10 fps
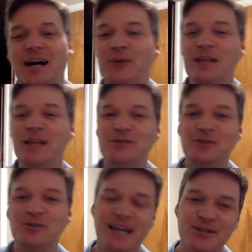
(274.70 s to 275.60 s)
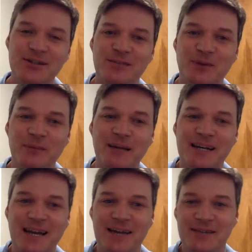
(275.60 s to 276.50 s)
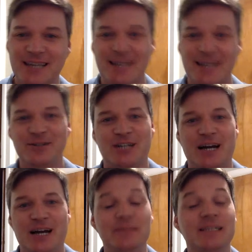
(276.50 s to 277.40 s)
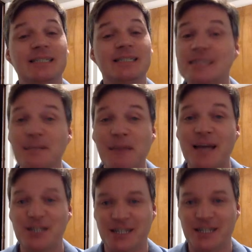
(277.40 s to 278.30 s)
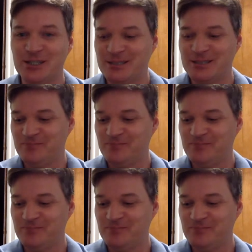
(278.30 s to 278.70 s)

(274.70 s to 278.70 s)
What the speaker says: would love to announce that Romaine and I have exciting new jobs as Disney Imagineers.